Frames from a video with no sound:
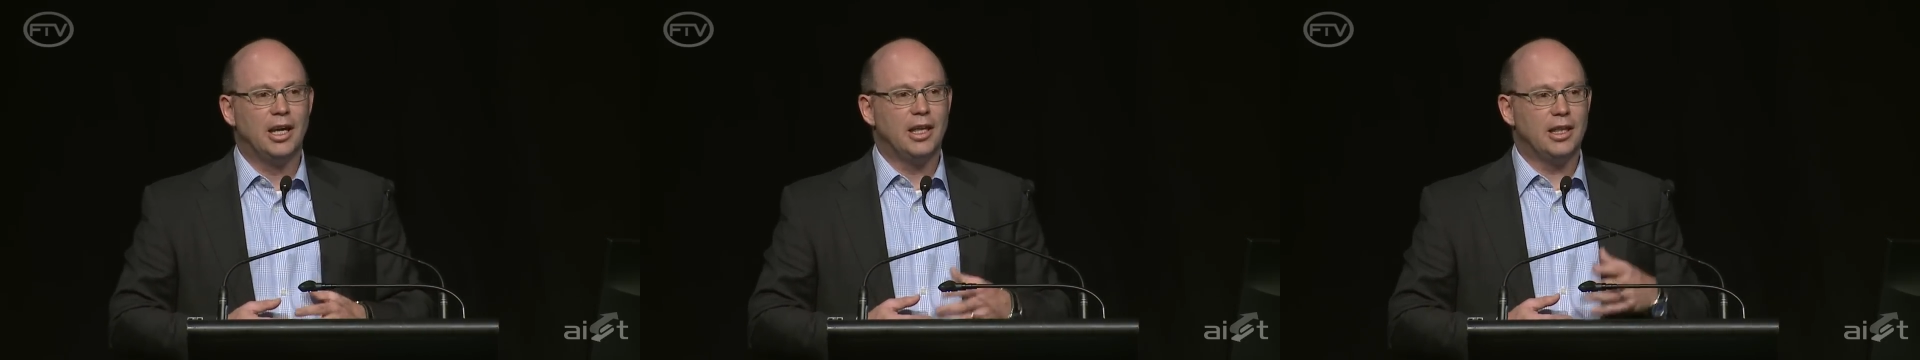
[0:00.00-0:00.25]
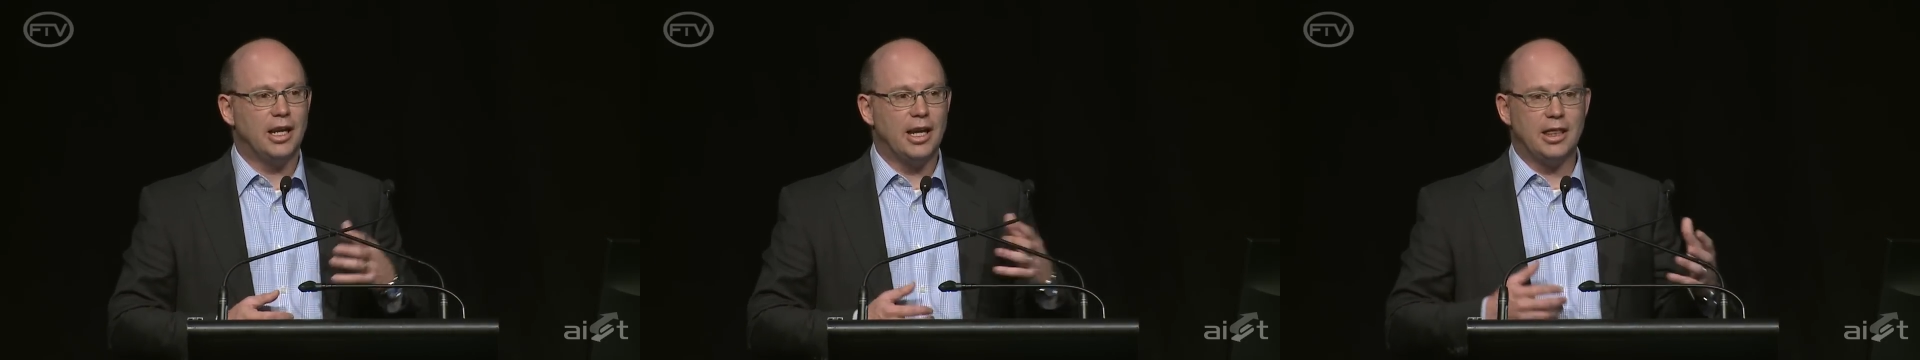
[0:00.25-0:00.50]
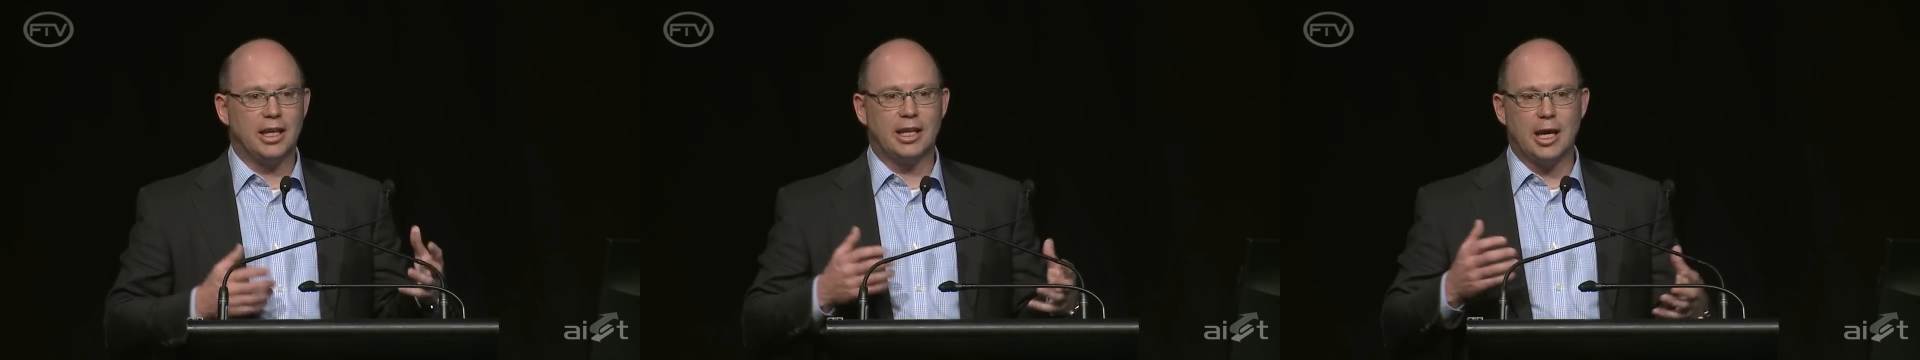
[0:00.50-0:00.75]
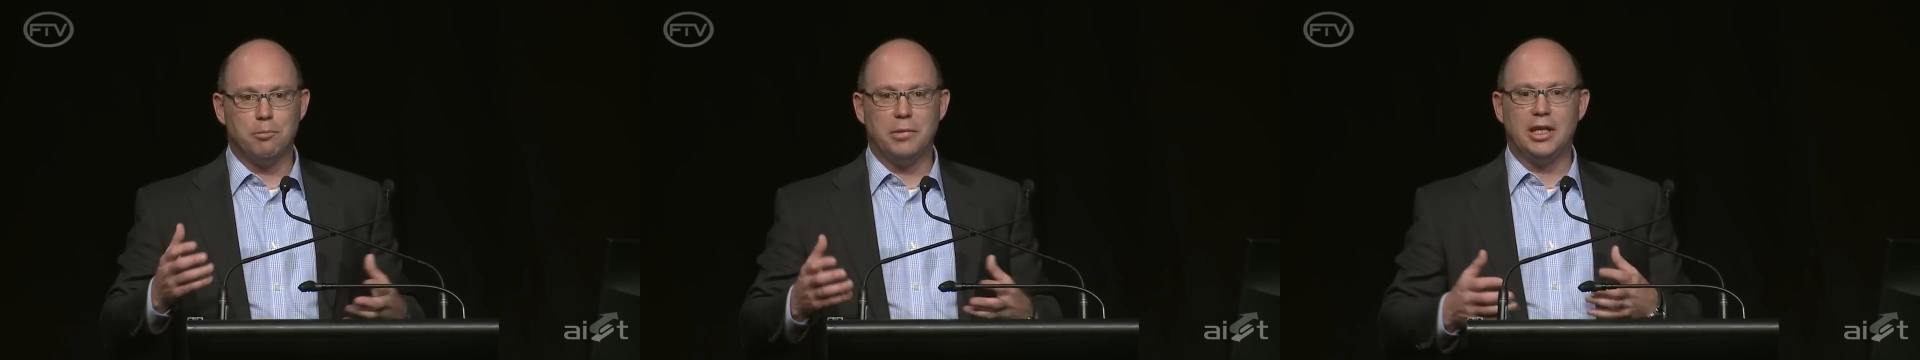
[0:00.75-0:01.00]
that I think
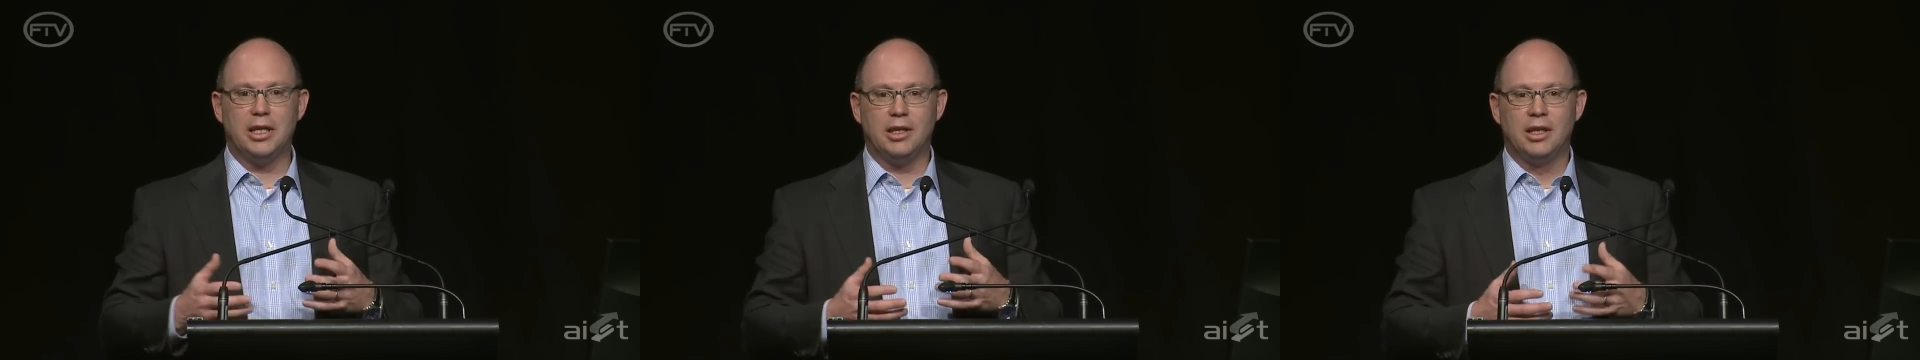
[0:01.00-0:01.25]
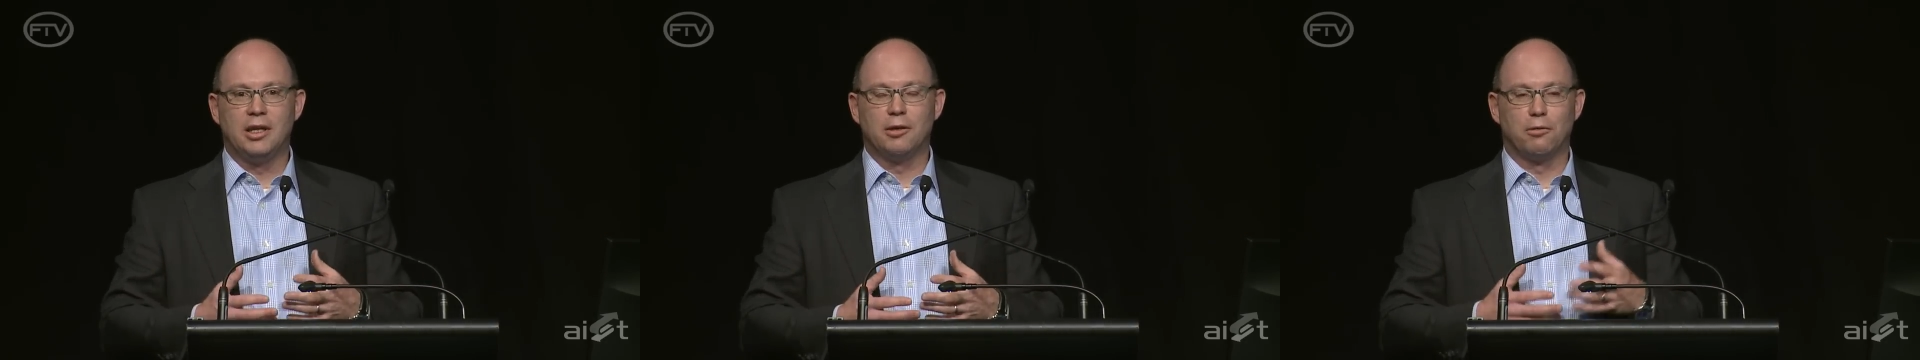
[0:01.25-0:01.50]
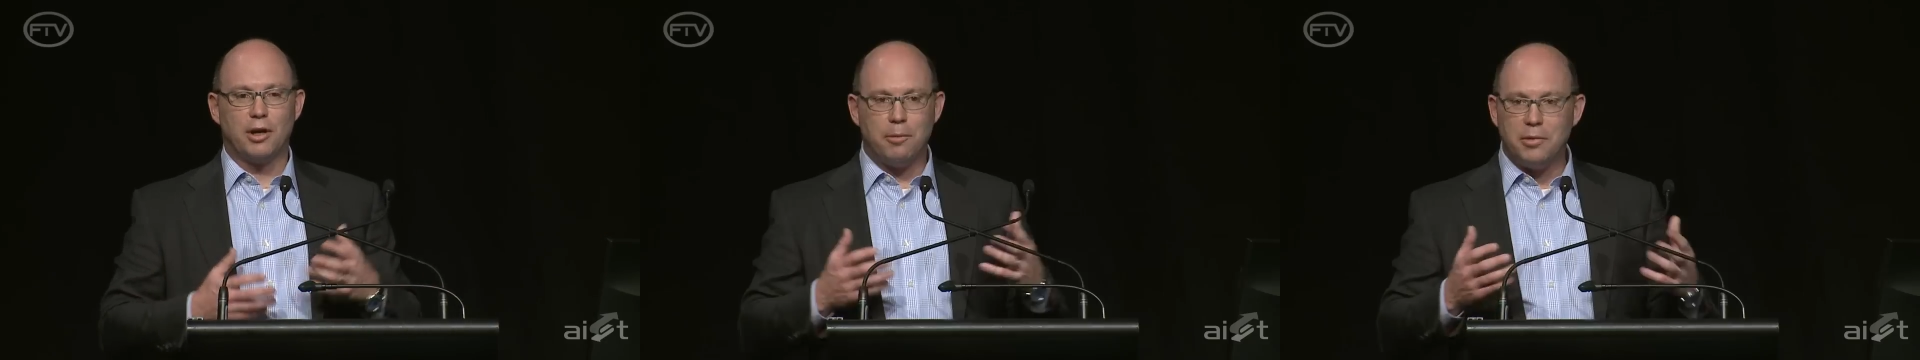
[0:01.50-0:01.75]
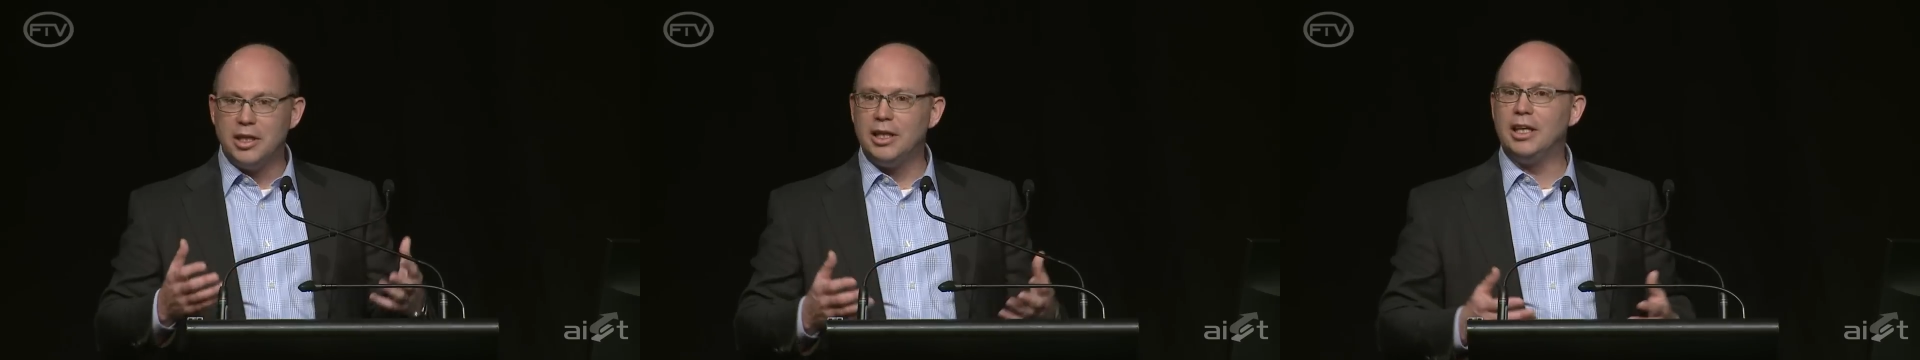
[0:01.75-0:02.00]
can be
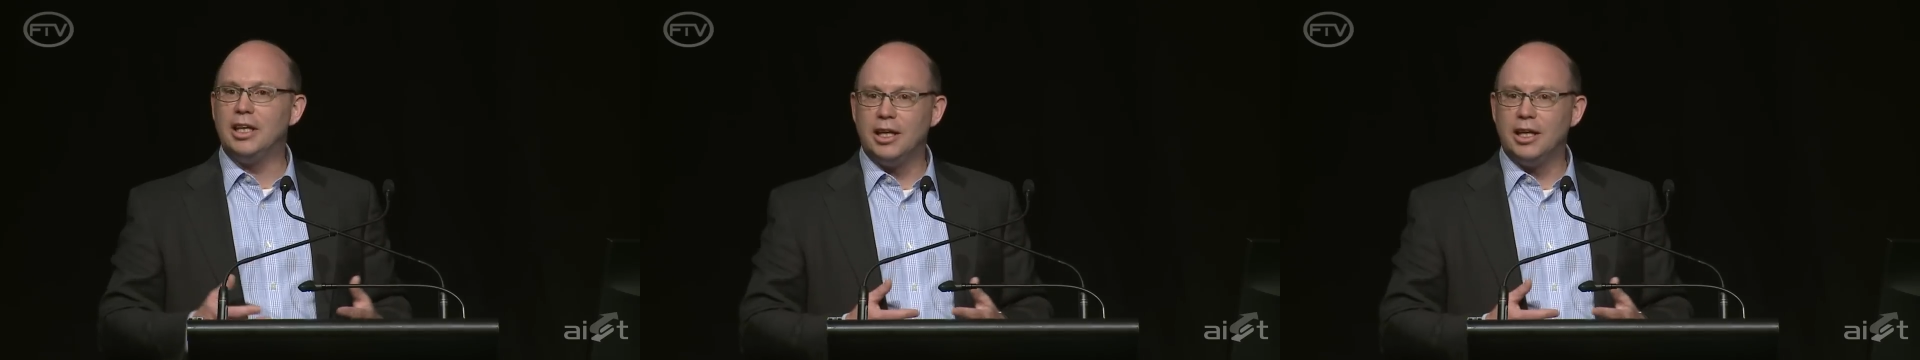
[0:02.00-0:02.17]
remedied